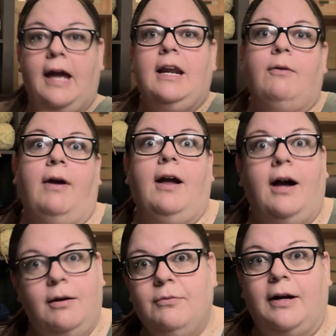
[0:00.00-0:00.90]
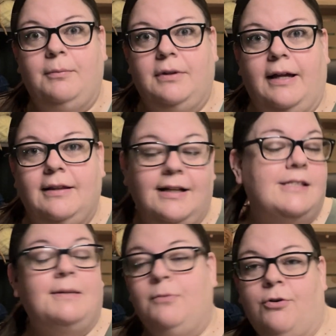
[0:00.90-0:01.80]
anyway, I'm rambling.
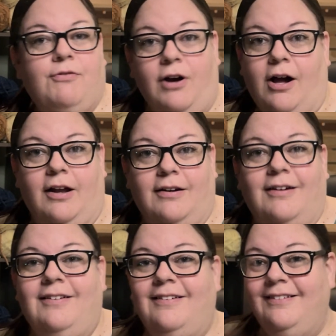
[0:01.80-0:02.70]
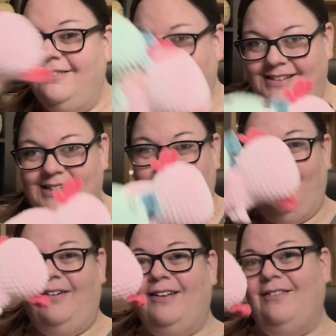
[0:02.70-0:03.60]
Let's move on.
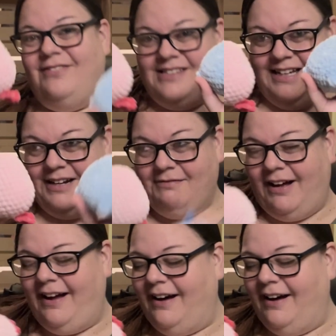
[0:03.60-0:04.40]
So, you've seen my